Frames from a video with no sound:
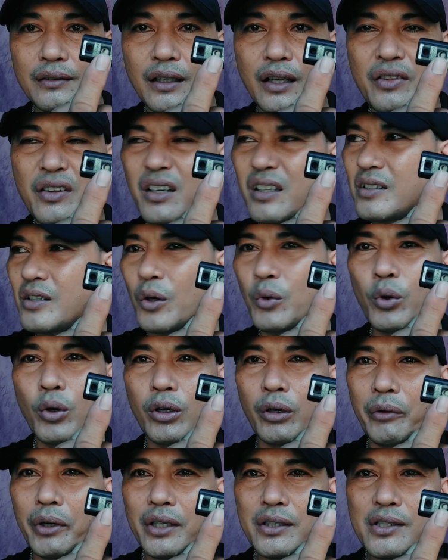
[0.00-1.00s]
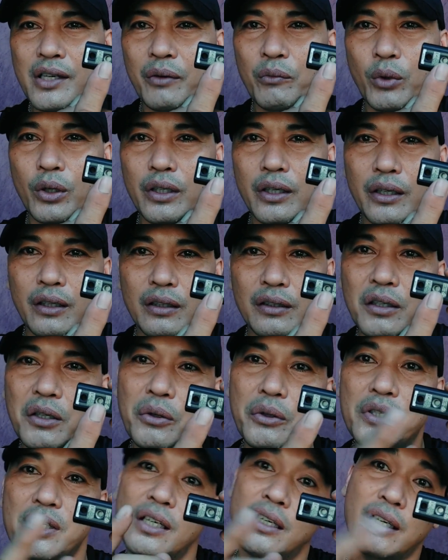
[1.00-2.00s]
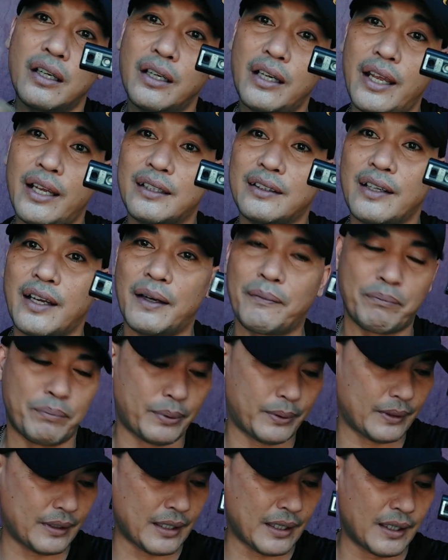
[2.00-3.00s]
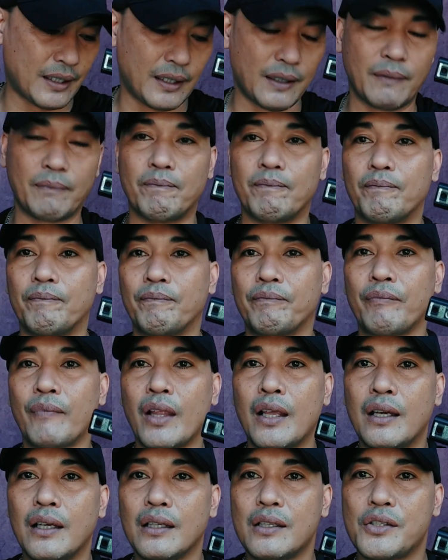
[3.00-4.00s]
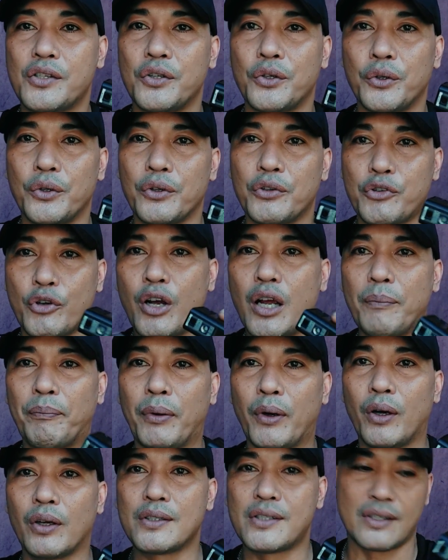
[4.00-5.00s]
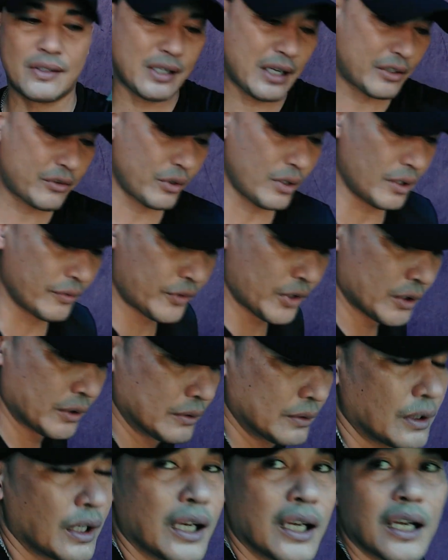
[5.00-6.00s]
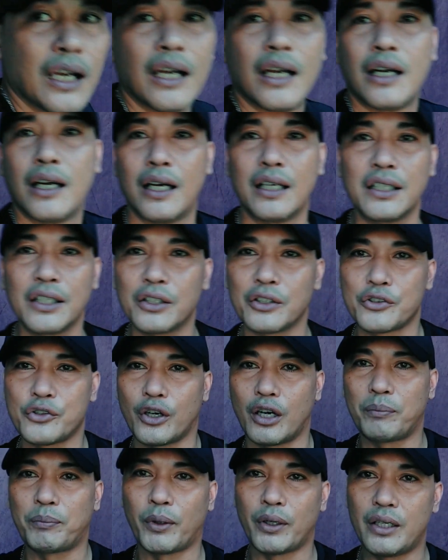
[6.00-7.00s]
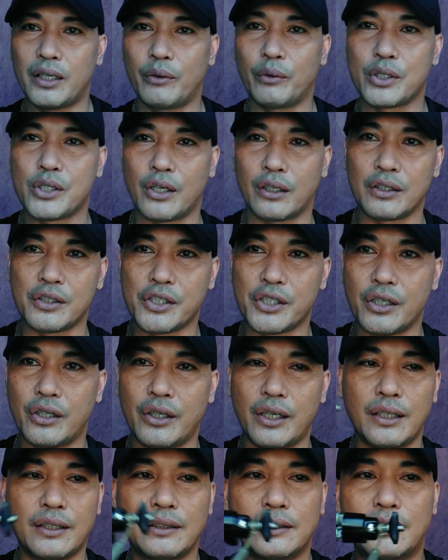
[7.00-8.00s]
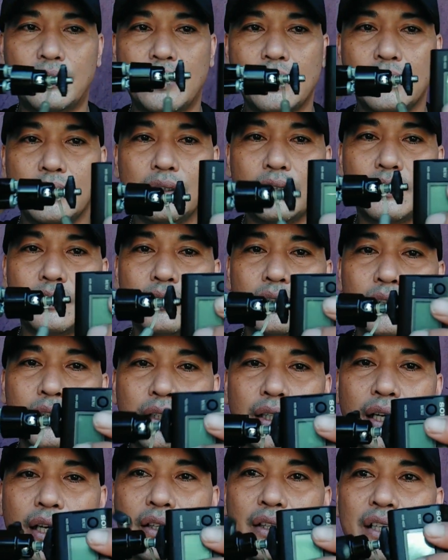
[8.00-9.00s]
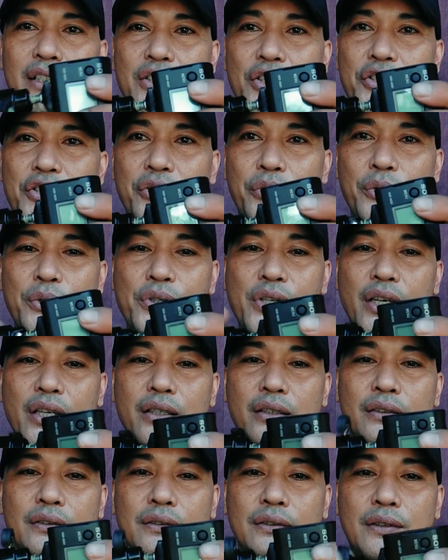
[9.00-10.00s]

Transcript: I think it's a 1/4 inch, and what you can do is you can connect up to tripods, etc. I've got a little tripod here which I can show you. Okay, that just screws in.